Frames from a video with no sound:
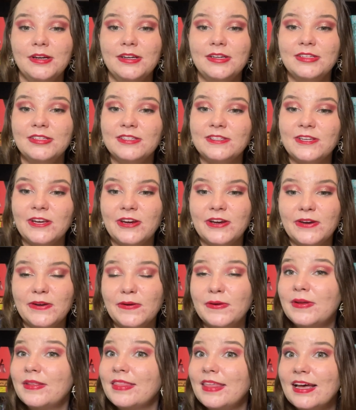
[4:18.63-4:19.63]
So
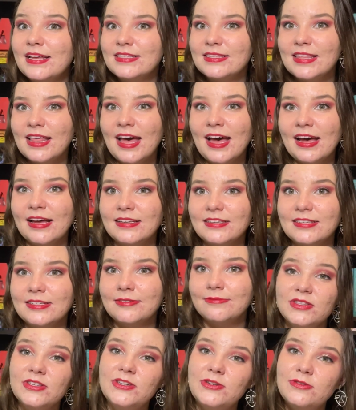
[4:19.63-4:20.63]
there's that.
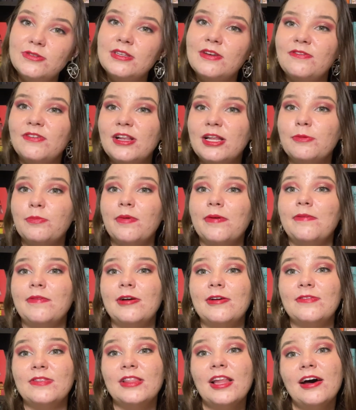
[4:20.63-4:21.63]
To Sir Philip
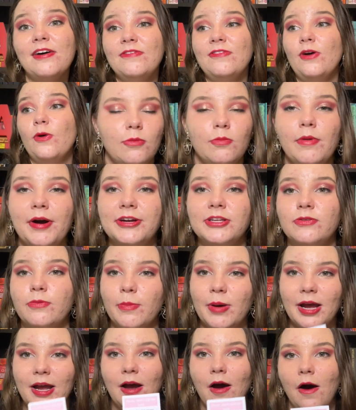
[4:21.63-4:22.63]
with Love works for
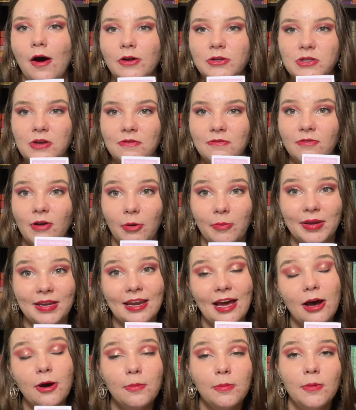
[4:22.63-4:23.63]
my Heart Don't Fail Me
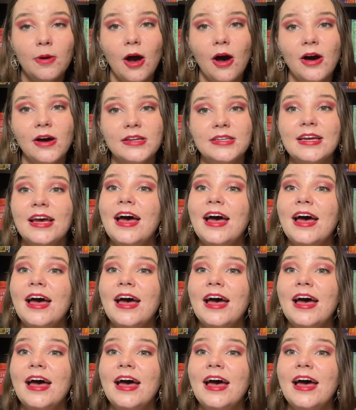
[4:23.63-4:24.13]
Now card,